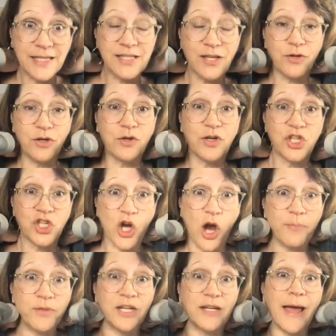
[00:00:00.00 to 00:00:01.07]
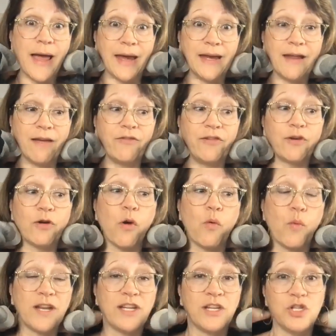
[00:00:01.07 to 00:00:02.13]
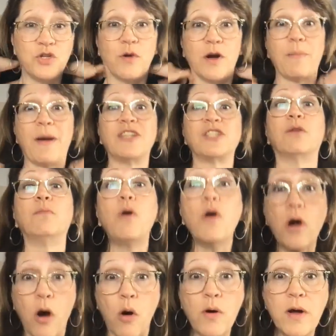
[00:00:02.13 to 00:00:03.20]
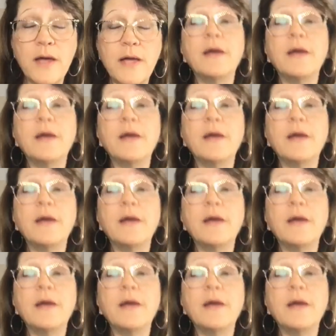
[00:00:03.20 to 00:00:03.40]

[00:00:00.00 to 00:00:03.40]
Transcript: so that you can shop tonight and figure out what it is you want to buy tomorrow